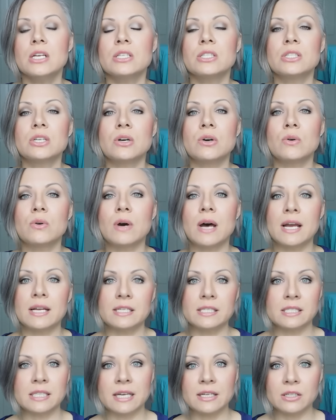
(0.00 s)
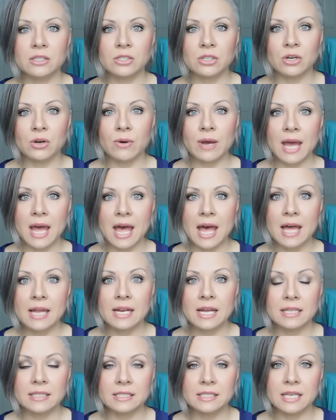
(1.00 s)
So I decided to go
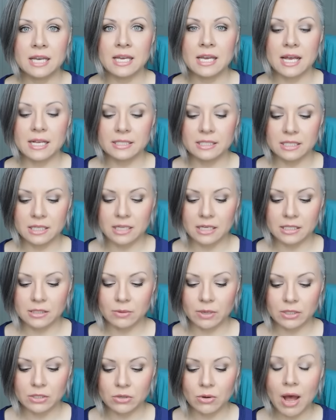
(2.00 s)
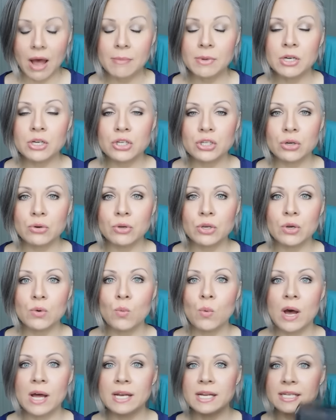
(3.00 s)
ahead and say yes to this one. So I'm gonna show you
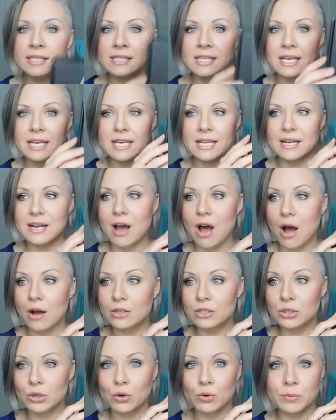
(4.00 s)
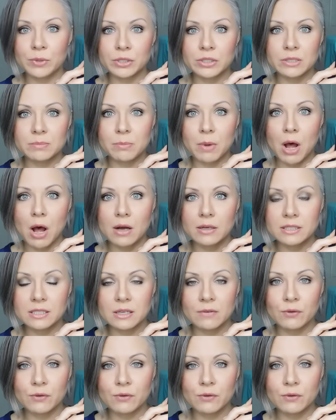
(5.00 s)
what is in October's box.